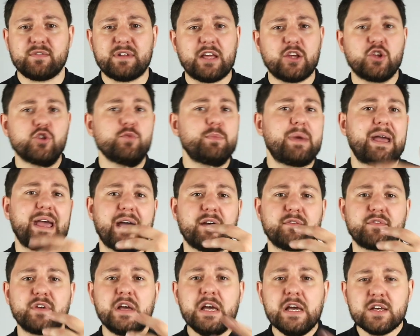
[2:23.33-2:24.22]
Now, you may
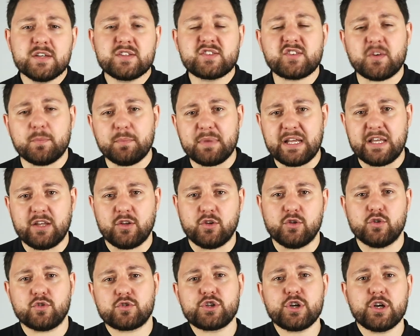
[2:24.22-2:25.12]
have somebody
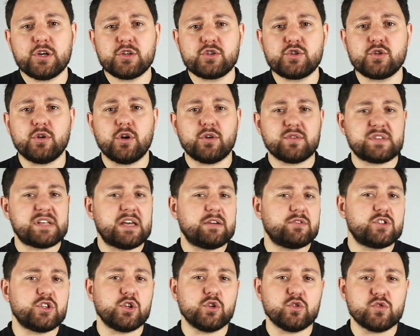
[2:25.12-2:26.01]
in your church who knows
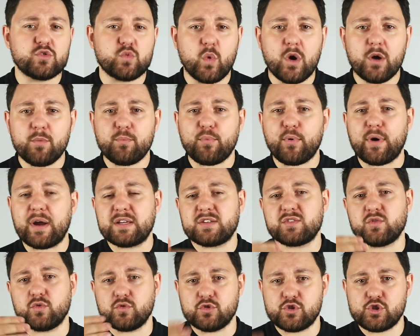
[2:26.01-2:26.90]
how to use
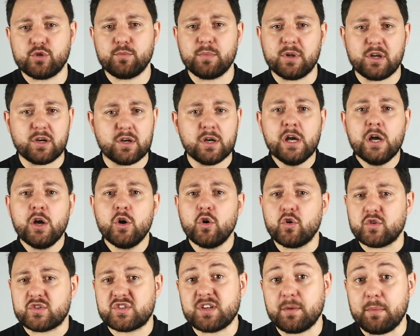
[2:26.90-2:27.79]
WordPress or Joomla
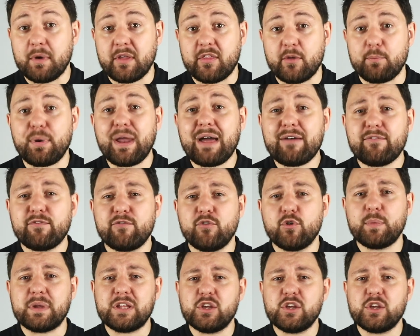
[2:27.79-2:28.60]
or some other platform,